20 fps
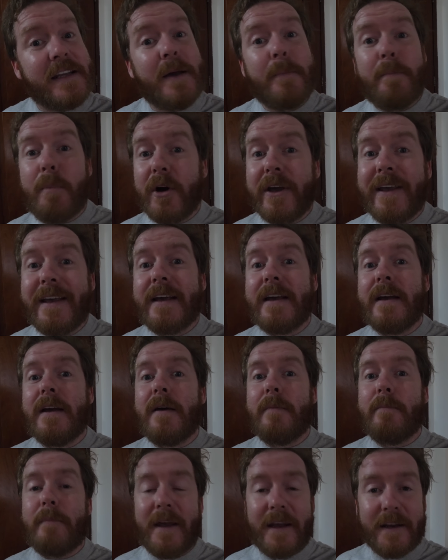a bike
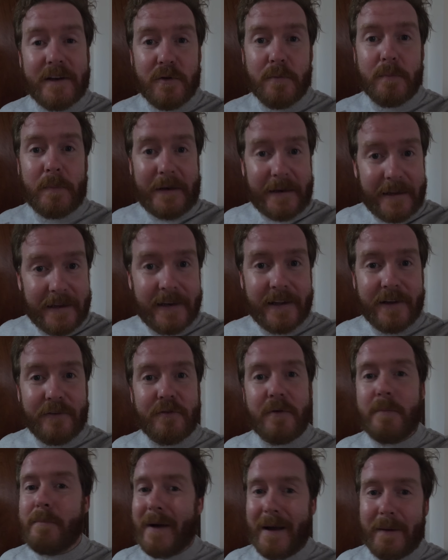made completely
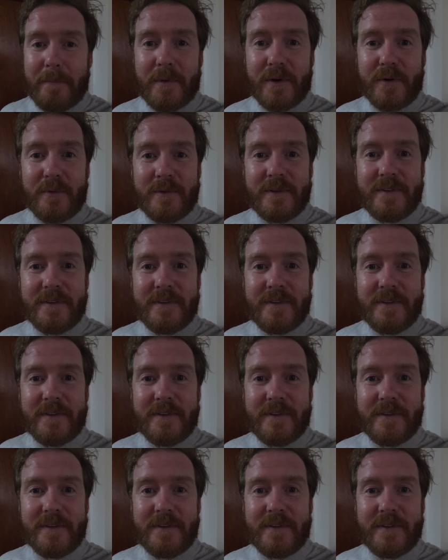from bamboo.